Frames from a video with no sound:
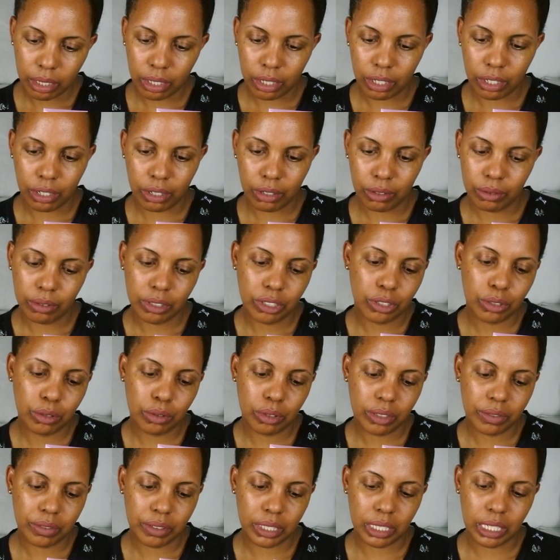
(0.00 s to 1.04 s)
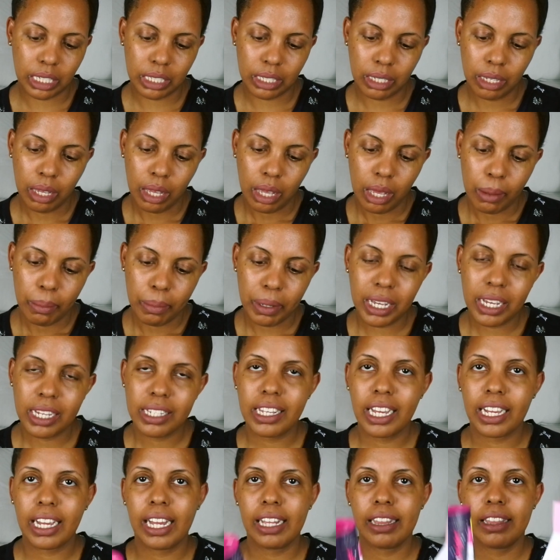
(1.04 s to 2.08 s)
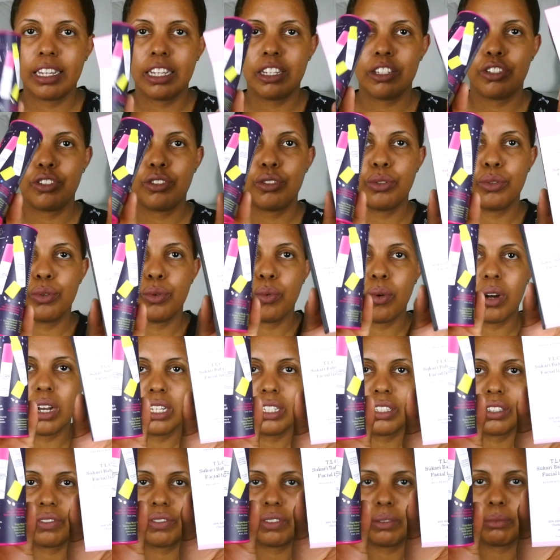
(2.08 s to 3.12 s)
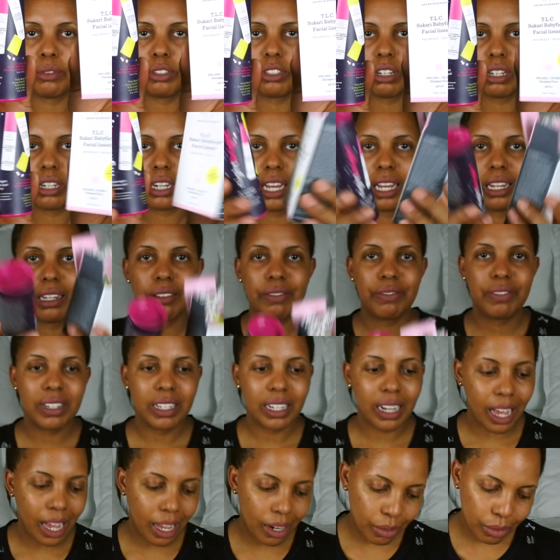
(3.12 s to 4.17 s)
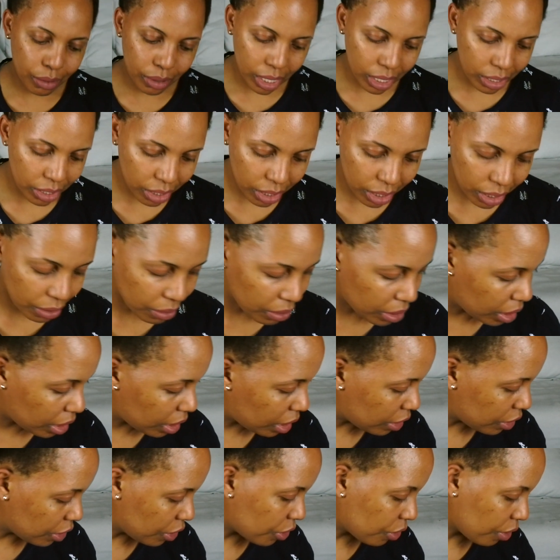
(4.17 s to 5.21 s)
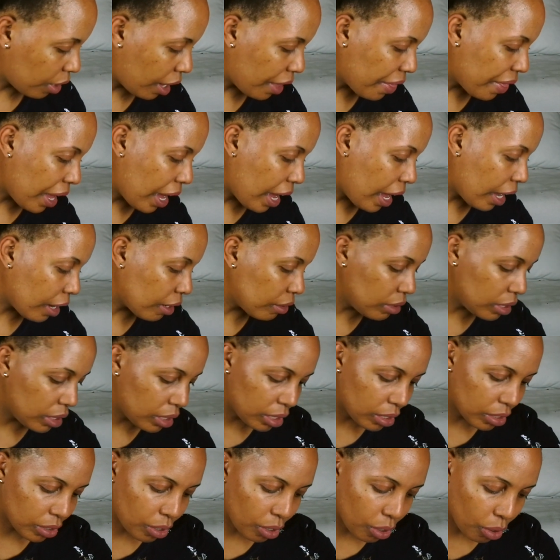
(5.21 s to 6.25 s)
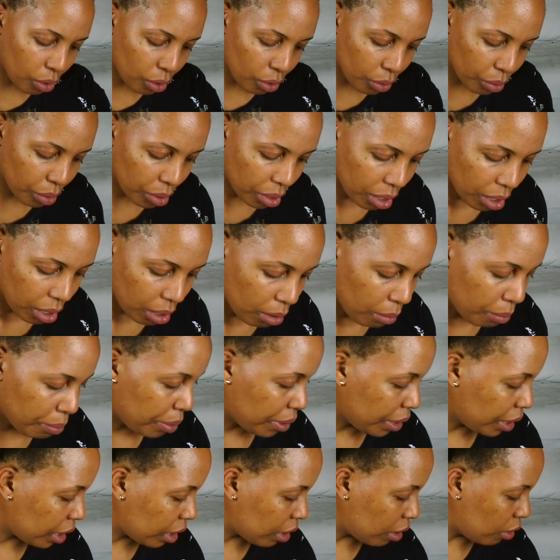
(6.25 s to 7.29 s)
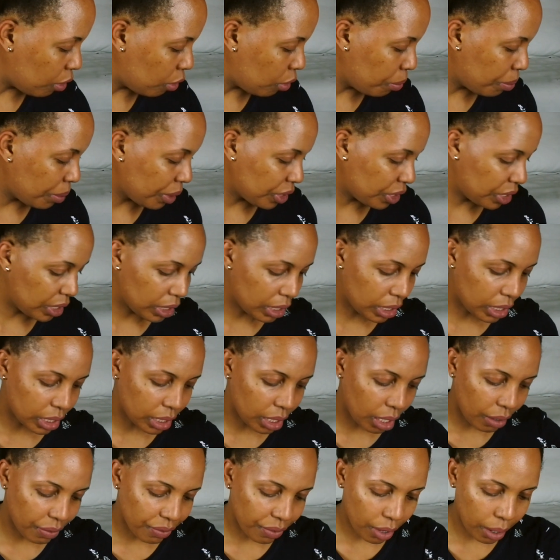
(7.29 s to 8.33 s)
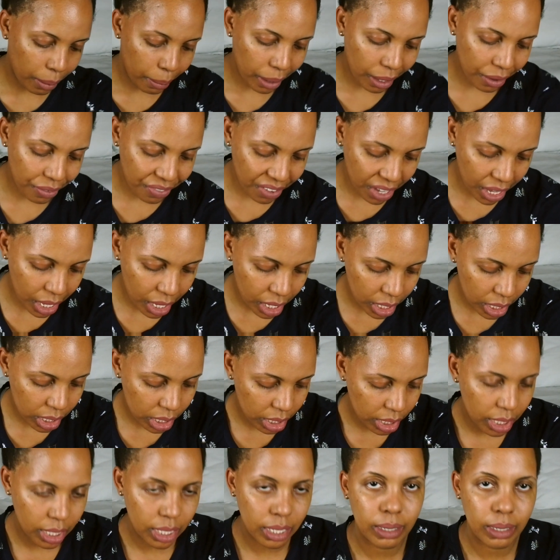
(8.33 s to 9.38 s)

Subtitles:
No, it's 2 different things. Because I got these 2 ones from Drunk Elephant, I don't necessarily need to try that. I don't need to go putting a whole bunch of stuff on my face.